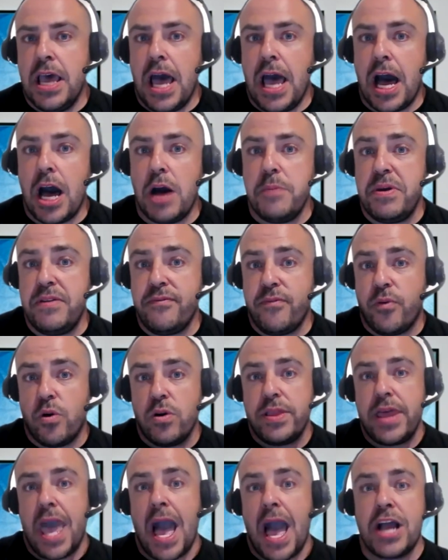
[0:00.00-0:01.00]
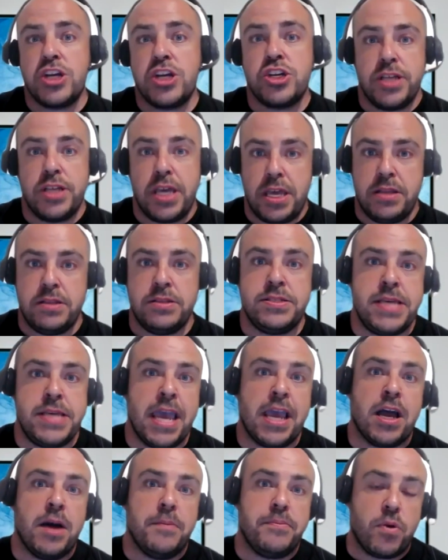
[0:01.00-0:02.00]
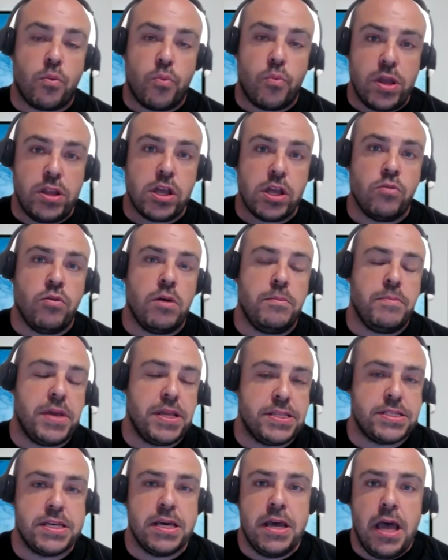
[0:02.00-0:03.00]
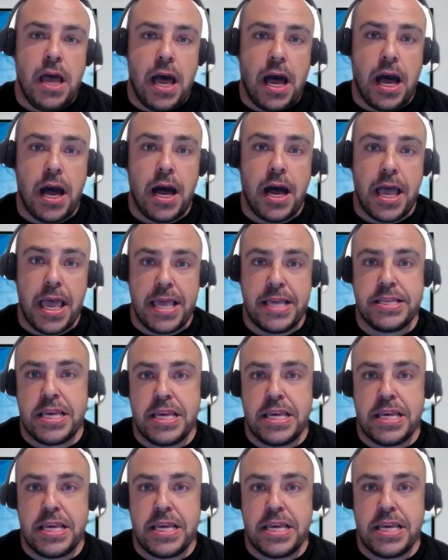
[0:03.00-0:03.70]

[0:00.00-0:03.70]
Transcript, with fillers: uh, before they actually take up the real equipment is uh,